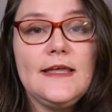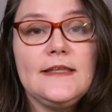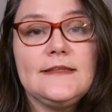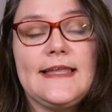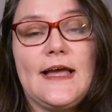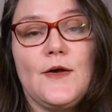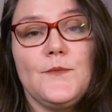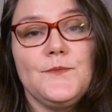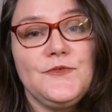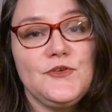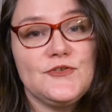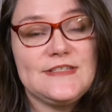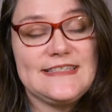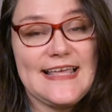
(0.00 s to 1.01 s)
Now,
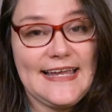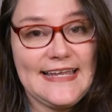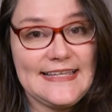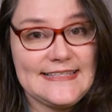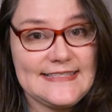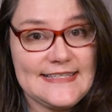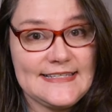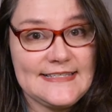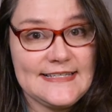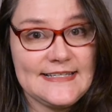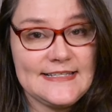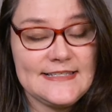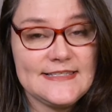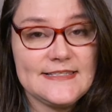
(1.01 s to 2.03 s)
your second
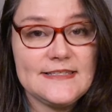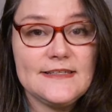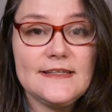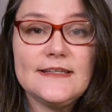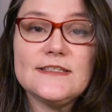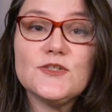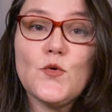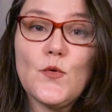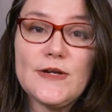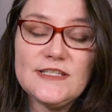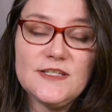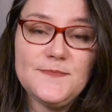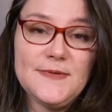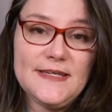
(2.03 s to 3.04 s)
sentence is going
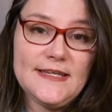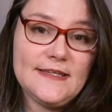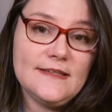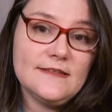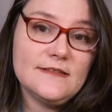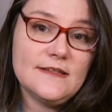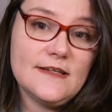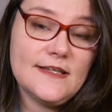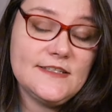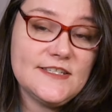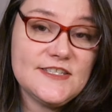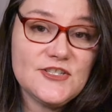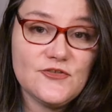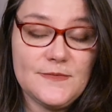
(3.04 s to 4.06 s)
to be a
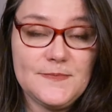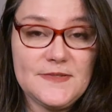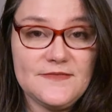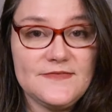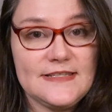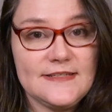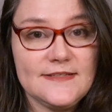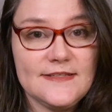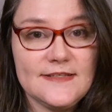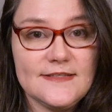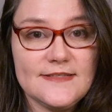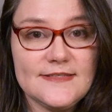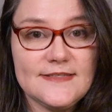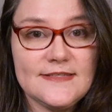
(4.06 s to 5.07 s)
descriptive
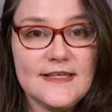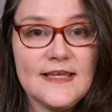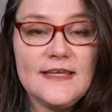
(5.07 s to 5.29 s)
sentence.